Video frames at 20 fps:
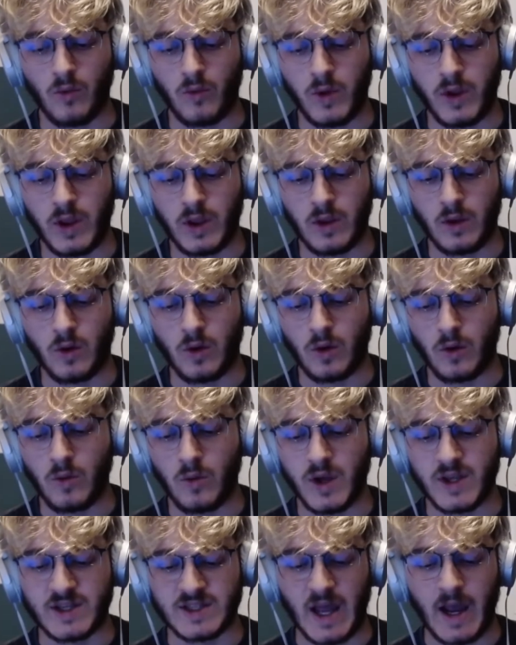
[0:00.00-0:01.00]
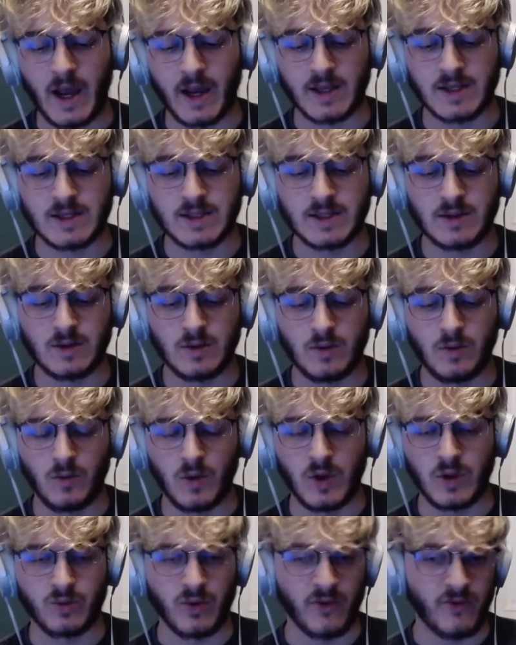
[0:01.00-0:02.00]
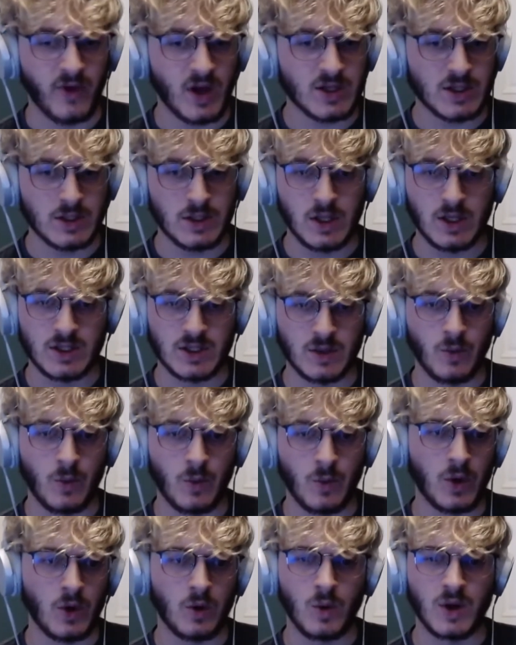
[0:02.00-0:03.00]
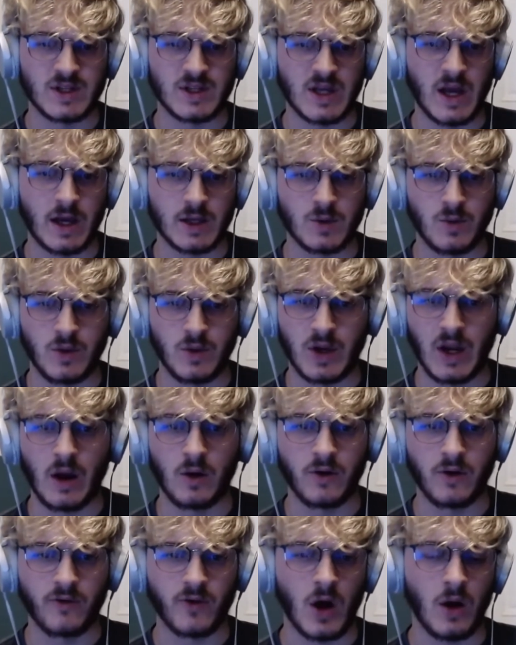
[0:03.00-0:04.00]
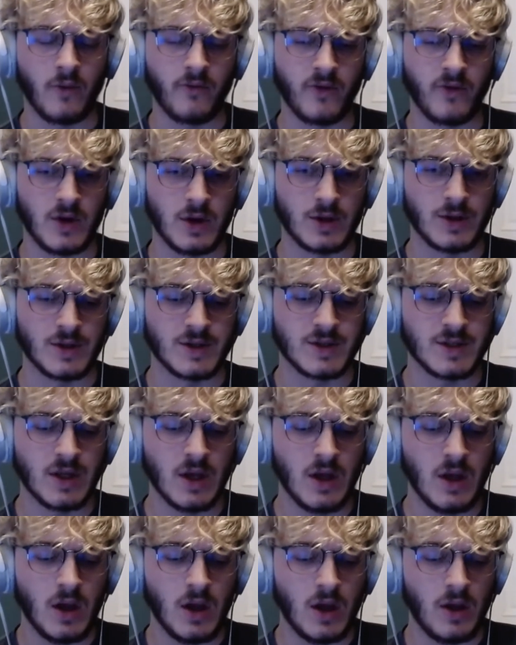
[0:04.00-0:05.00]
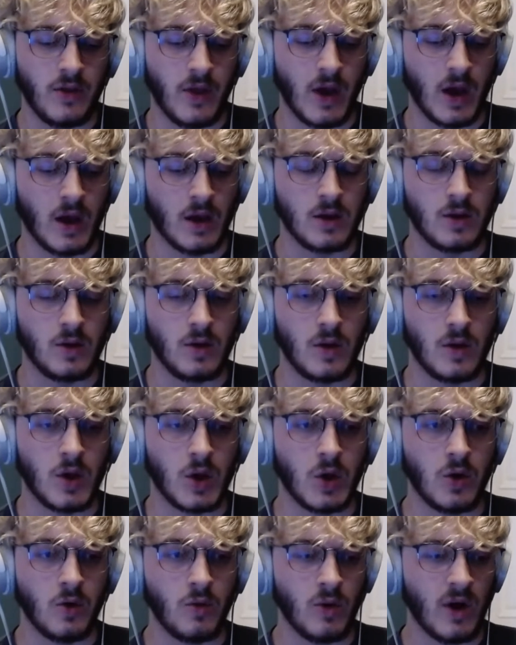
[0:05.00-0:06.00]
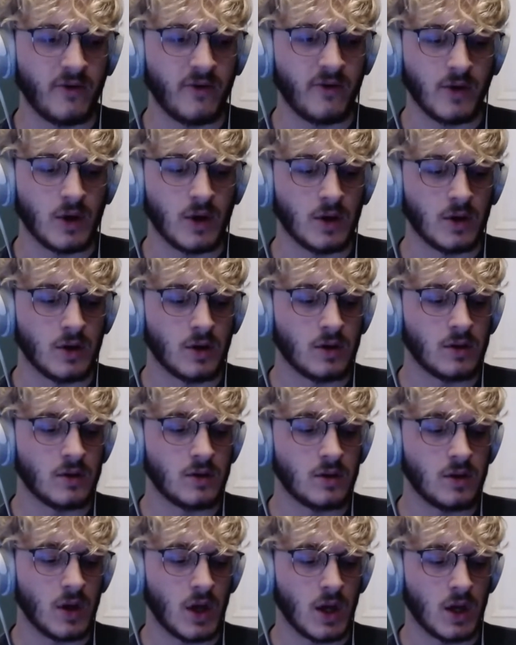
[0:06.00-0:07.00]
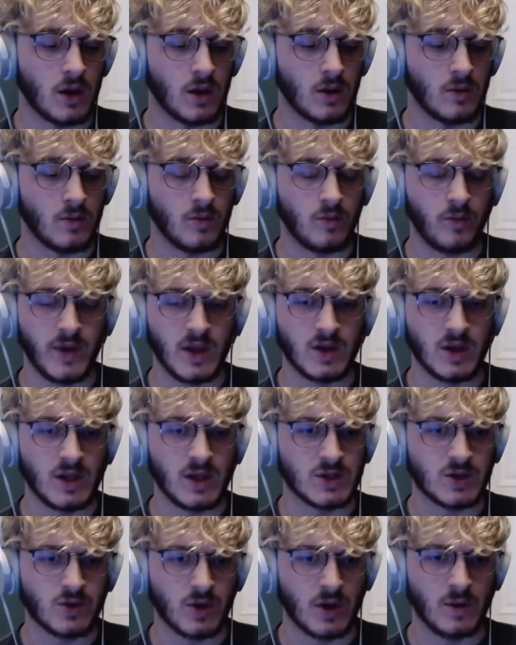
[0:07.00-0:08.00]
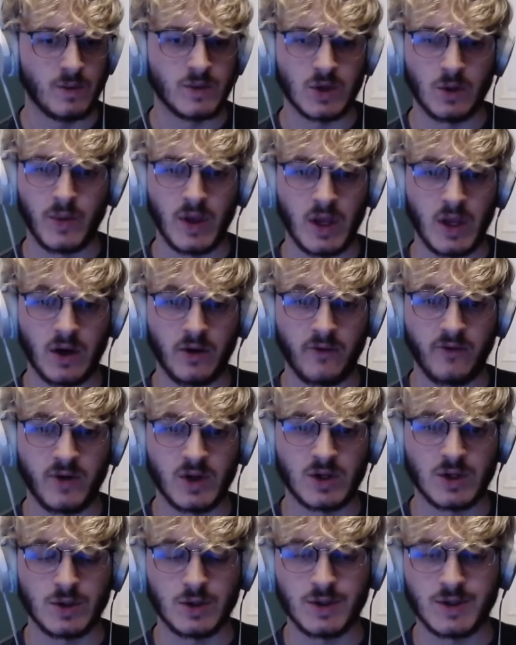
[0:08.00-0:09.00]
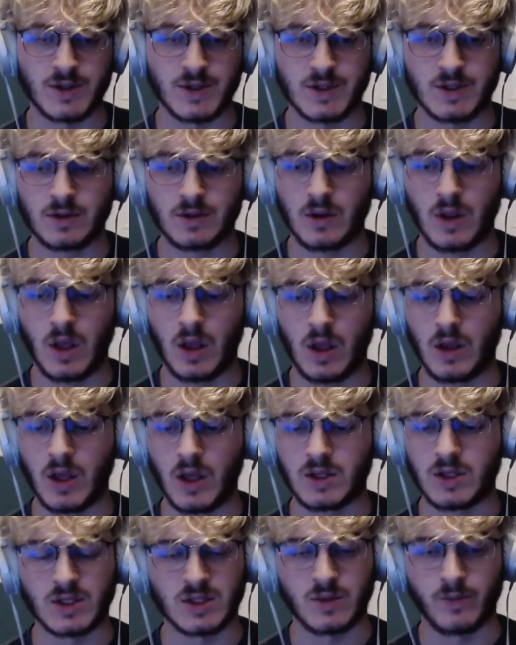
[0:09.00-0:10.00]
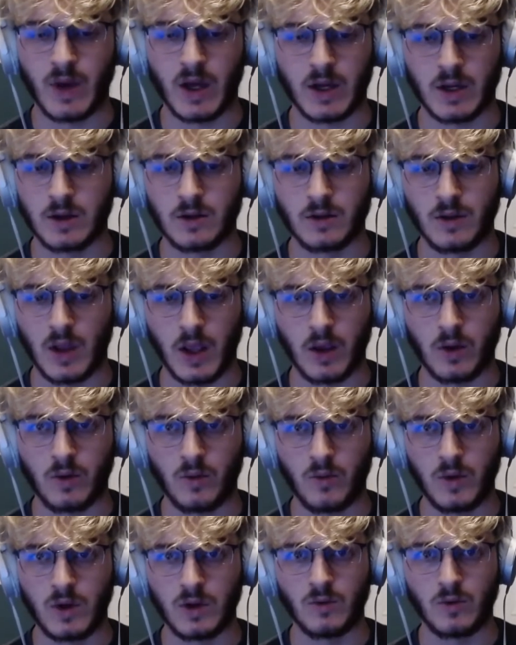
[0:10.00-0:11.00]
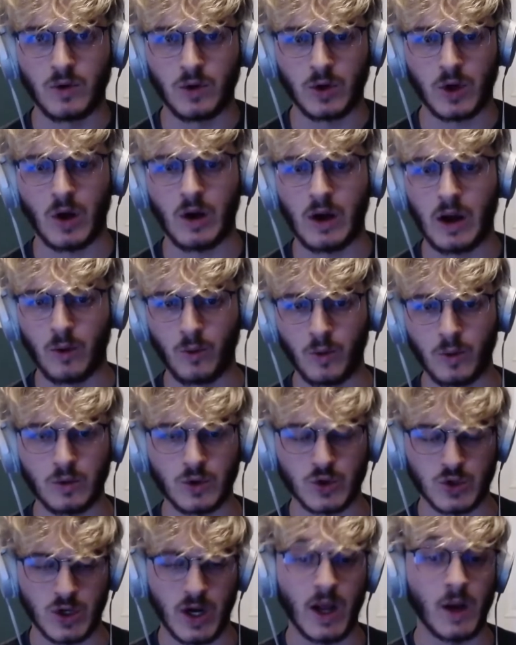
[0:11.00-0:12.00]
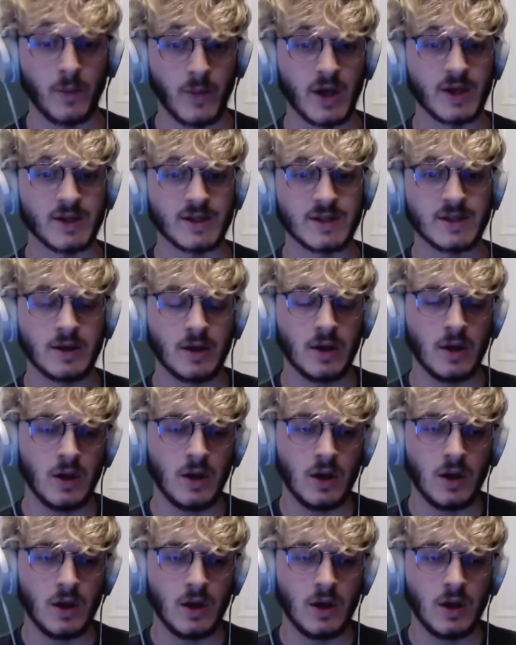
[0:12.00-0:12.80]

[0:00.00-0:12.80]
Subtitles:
we always act with professionalism and we always act with an air of confidence that whoever, be it in scrims or be it in officials, it doesn't matter. Like we will go out and we will try our best.